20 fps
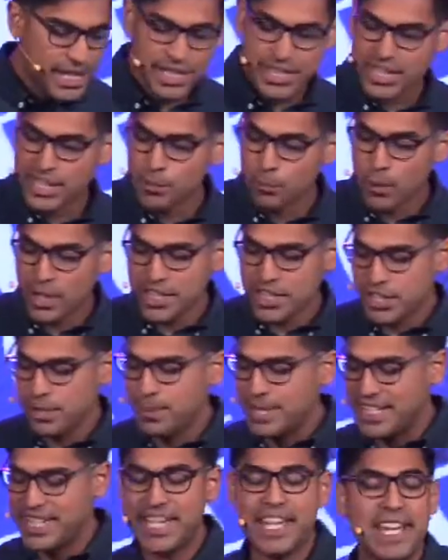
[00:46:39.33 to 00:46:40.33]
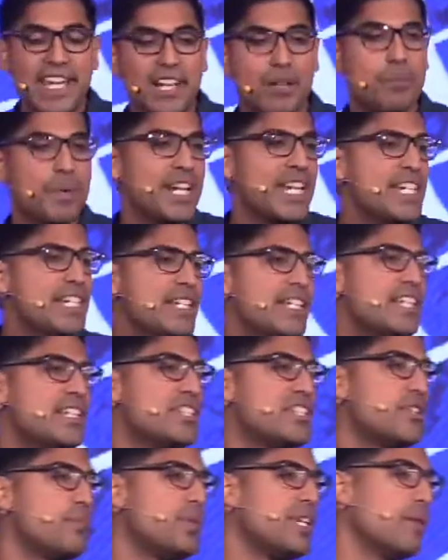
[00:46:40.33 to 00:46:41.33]
is he wants to be king, but he
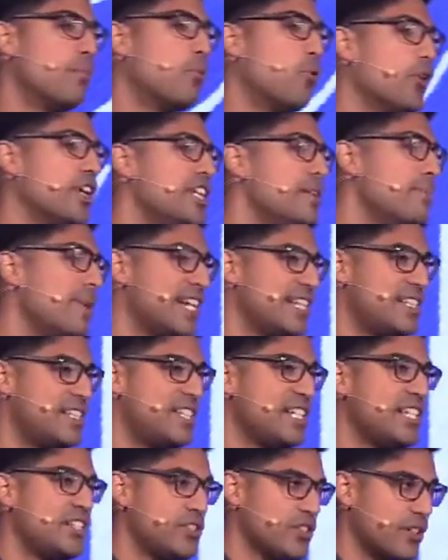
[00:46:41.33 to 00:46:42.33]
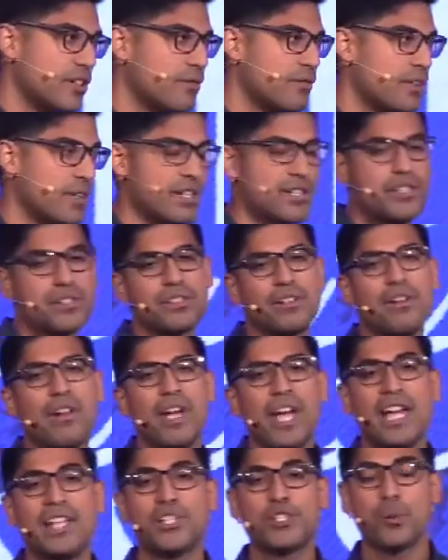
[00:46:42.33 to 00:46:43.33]
needs to be appointed by Caesar first.
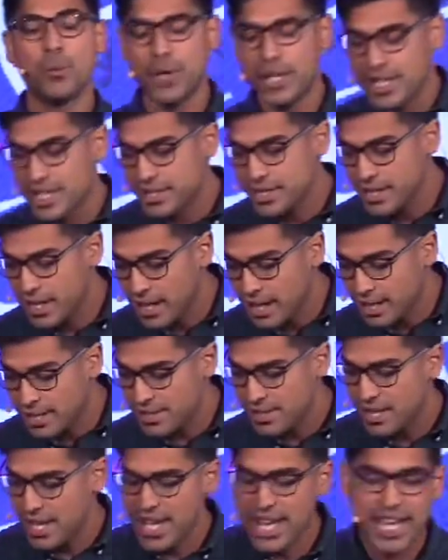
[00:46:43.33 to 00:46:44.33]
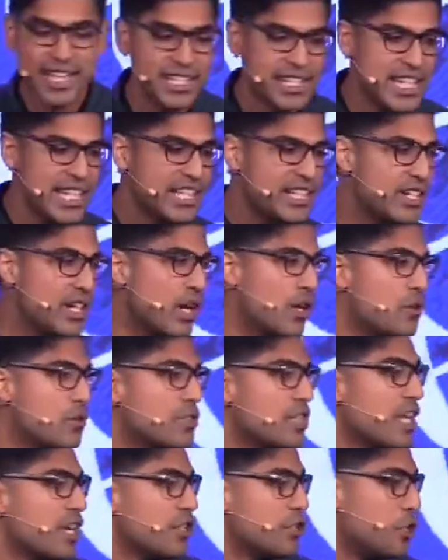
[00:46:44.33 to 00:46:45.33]
And so what he does is he
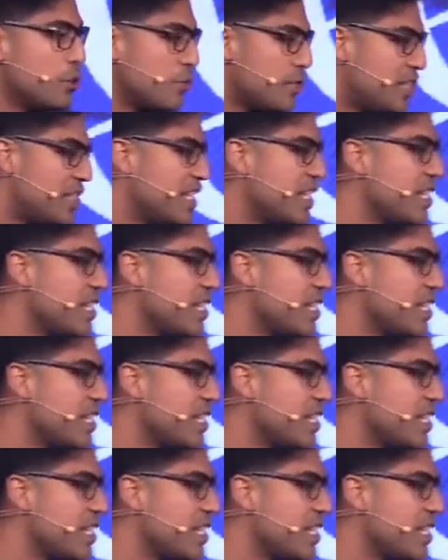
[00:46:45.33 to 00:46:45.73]
goes to